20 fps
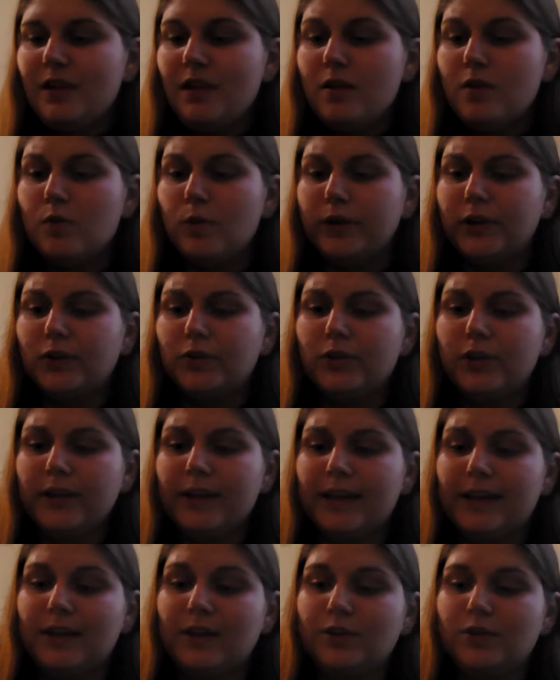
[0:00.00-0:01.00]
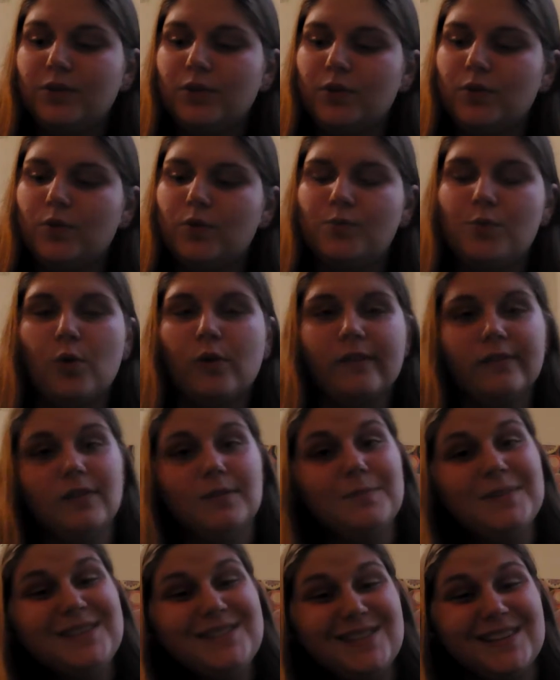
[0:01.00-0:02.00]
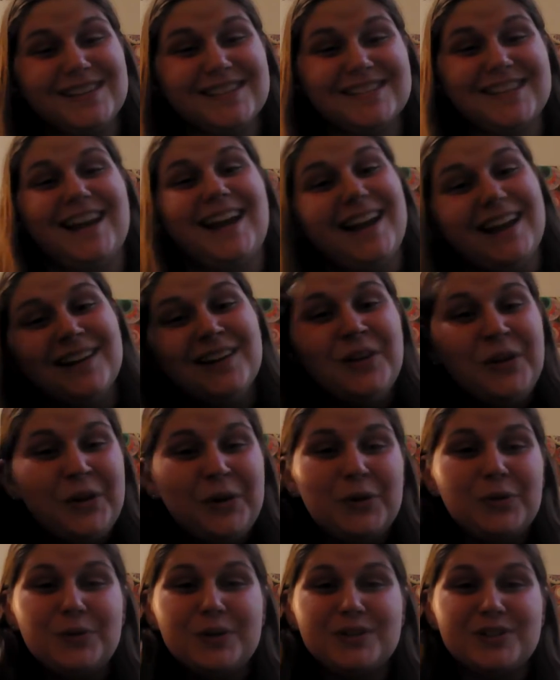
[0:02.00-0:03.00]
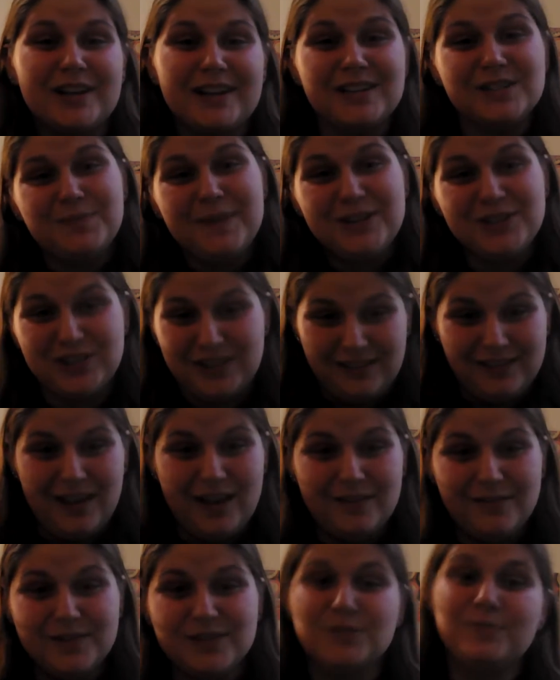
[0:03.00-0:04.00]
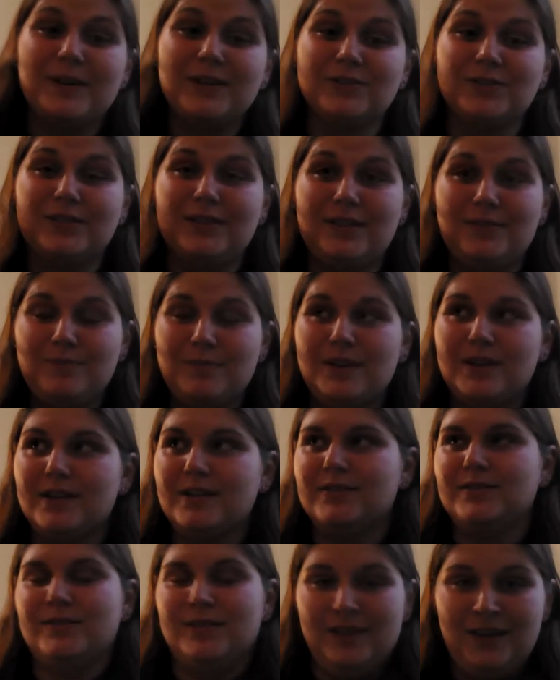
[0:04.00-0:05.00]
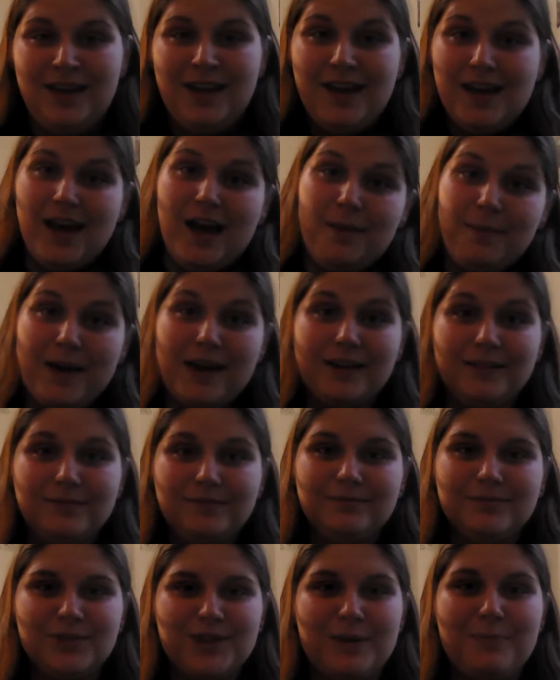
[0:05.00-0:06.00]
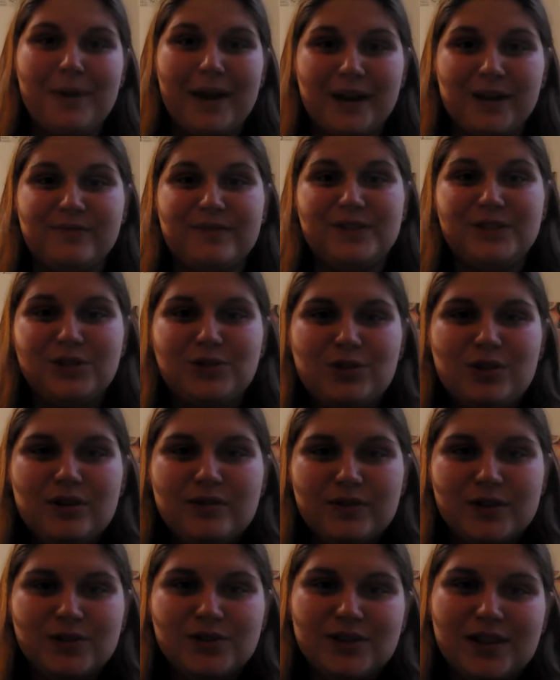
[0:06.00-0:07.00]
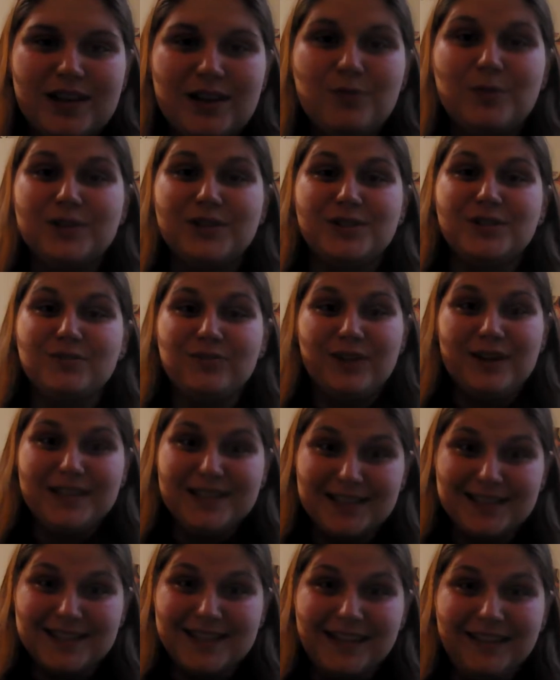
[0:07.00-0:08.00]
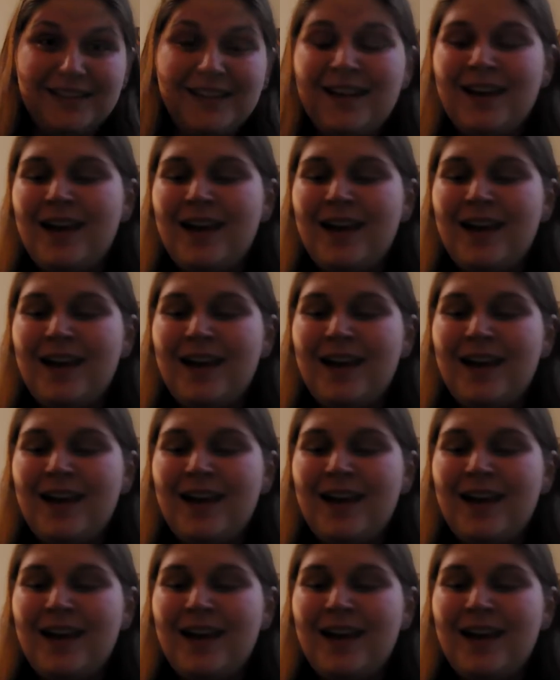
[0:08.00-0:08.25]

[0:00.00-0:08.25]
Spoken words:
When you look into more of the mystic side, which I especially love, especially because I'm at St. Bonaventure University, which is Franciscan,